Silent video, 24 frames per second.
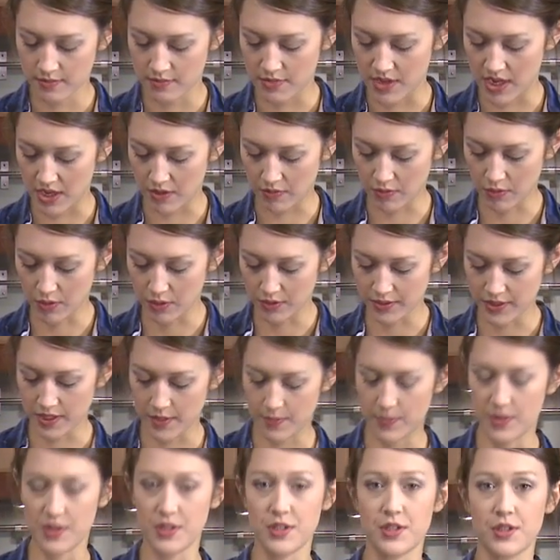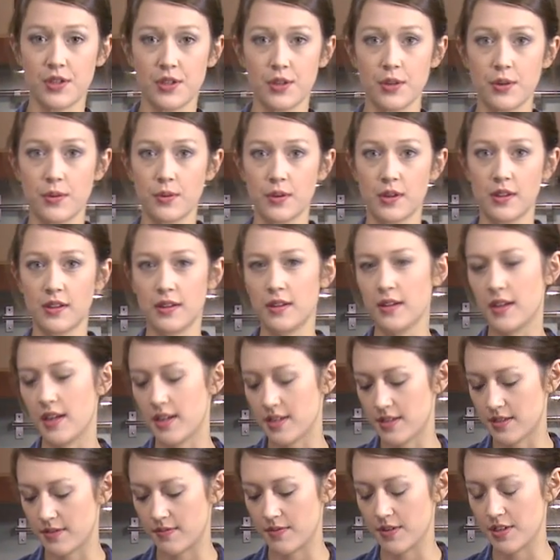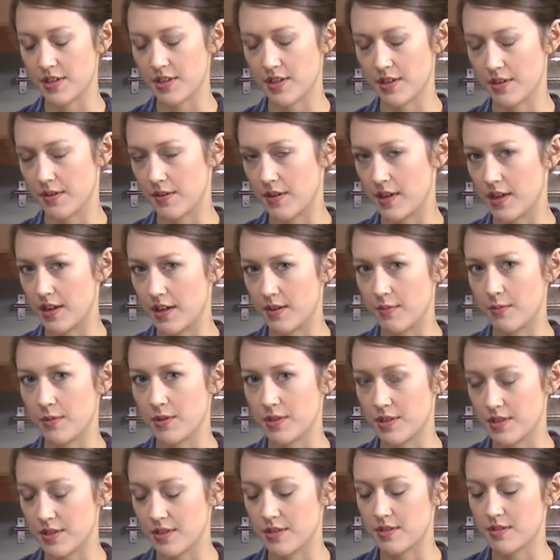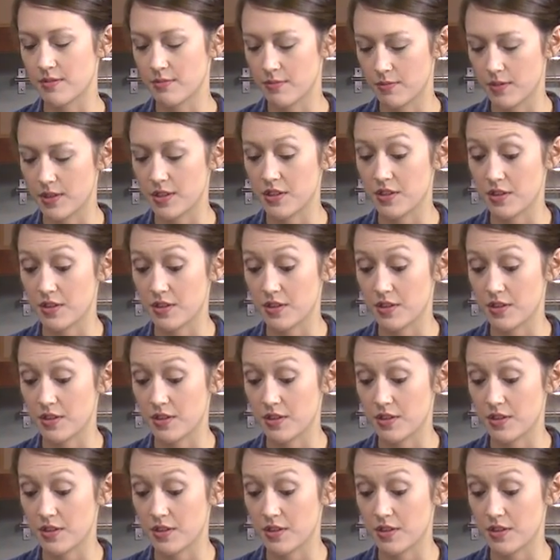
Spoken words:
being rolled up into a less rich ingredient, which is what